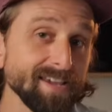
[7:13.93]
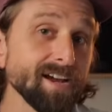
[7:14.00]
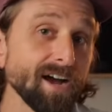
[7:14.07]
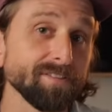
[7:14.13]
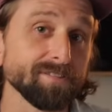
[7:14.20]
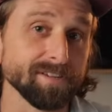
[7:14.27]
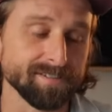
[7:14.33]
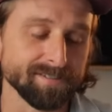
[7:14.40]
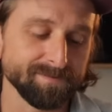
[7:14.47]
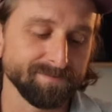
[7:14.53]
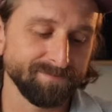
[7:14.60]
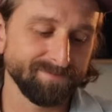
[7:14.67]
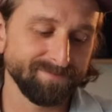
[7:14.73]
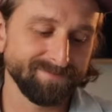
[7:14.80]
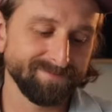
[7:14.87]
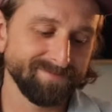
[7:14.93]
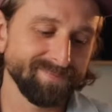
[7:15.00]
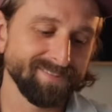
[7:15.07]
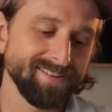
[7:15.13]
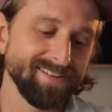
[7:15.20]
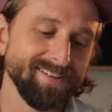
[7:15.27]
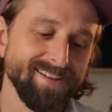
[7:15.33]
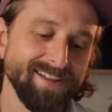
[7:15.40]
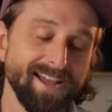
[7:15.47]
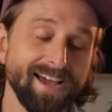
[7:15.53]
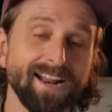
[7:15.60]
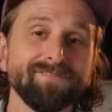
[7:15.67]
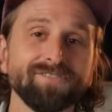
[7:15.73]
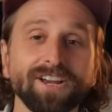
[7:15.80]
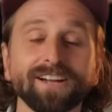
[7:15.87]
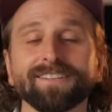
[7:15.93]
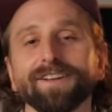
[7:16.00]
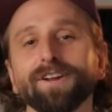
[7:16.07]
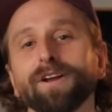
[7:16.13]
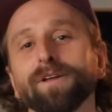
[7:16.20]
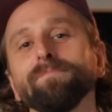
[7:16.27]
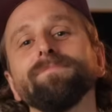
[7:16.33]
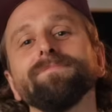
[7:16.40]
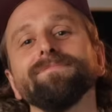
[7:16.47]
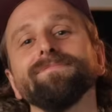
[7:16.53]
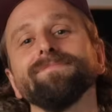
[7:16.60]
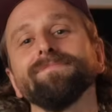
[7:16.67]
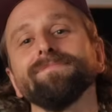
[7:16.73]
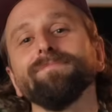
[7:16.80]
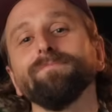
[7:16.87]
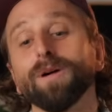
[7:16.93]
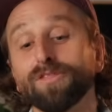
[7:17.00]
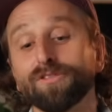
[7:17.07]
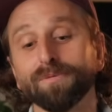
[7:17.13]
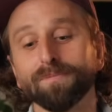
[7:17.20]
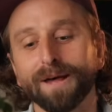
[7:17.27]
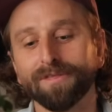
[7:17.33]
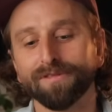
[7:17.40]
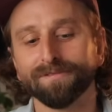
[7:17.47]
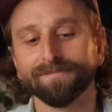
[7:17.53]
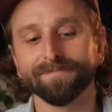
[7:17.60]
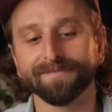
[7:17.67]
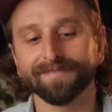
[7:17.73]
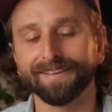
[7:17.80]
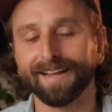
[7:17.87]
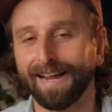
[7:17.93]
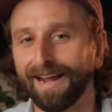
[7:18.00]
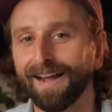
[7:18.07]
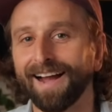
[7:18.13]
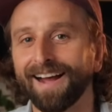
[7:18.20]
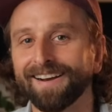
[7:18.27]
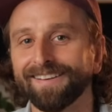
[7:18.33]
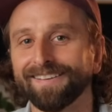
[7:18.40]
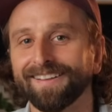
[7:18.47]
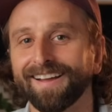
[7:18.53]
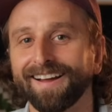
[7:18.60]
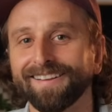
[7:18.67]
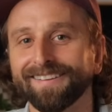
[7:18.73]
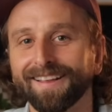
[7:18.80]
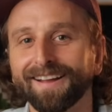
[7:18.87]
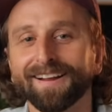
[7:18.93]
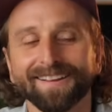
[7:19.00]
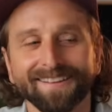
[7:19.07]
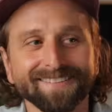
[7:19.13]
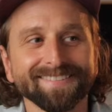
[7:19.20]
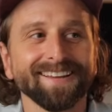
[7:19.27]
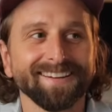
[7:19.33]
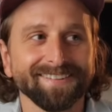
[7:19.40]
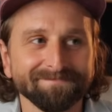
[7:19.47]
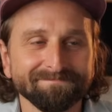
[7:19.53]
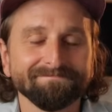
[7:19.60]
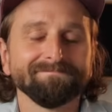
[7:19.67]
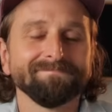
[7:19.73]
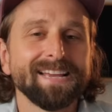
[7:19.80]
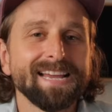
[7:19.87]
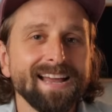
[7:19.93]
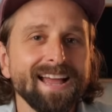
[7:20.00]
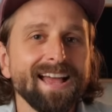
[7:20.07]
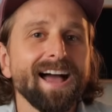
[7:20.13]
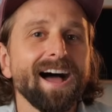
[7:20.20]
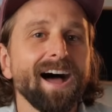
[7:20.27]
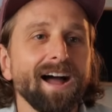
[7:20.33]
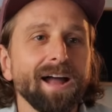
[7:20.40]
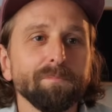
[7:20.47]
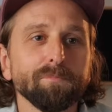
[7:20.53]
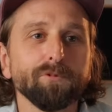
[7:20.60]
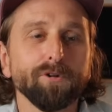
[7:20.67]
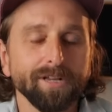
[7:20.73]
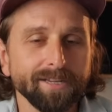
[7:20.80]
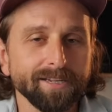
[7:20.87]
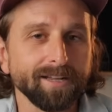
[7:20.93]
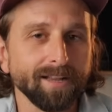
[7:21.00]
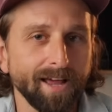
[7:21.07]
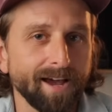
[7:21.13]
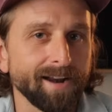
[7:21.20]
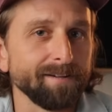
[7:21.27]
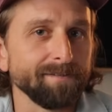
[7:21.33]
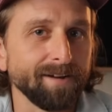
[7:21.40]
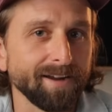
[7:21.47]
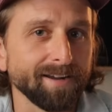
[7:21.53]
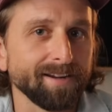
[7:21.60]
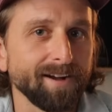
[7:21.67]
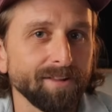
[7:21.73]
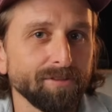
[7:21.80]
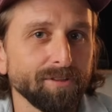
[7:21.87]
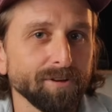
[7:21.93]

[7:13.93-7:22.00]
got these. And I've checked in on him month to month. How do you like? And it's like, I'm really glad I got